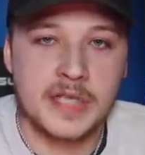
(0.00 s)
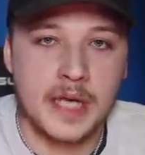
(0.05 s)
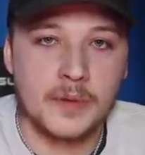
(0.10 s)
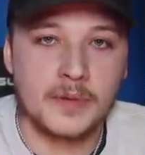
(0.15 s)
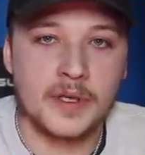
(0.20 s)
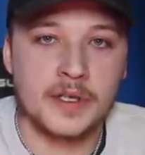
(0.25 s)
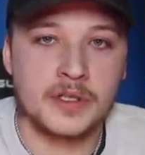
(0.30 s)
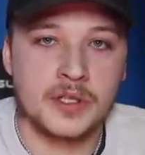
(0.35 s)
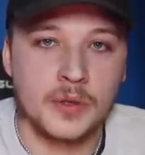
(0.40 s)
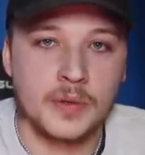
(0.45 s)
out
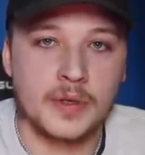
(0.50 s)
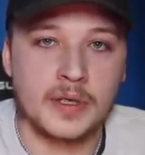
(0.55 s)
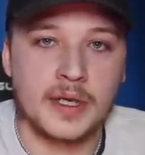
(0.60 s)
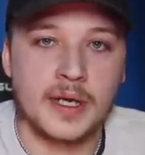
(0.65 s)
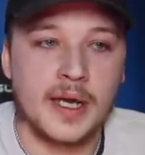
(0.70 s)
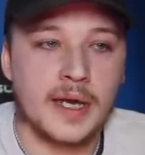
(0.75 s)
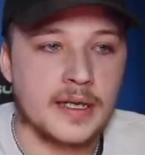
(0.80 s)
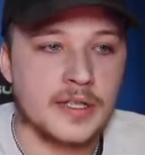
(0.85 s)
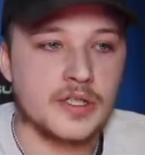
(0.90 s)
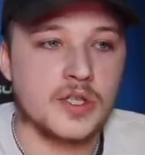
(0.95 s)
there doing
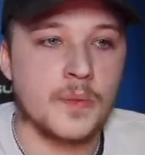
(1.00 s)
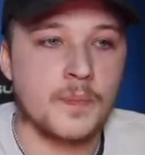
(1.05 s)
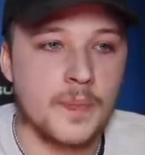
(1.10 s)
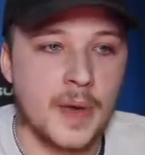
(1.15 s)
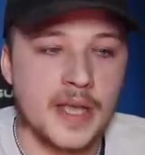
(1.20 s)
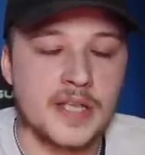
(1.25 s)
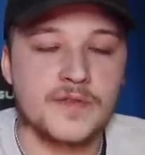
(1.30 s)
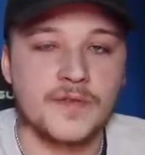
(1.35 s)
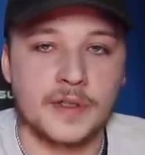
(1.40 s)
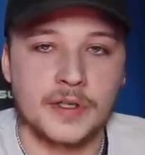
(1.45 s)
it and it's the
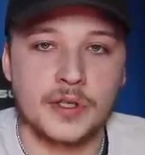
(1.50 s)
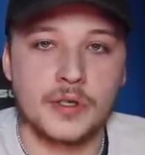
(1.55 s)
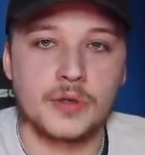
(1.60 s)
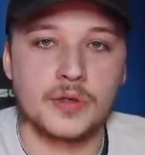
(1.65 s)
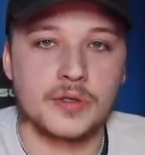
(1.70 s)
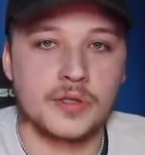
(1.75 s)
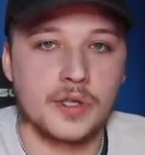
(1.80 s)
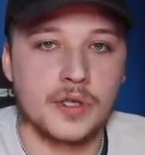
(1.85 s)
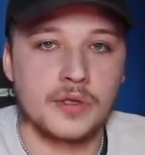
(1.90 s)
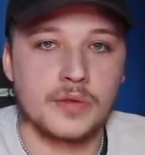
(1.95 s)
best thing you
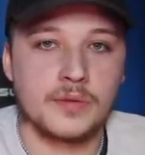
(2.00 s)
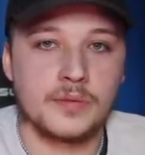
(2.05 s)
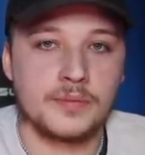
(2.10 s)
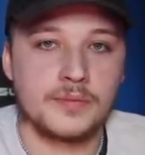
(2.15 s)
can do.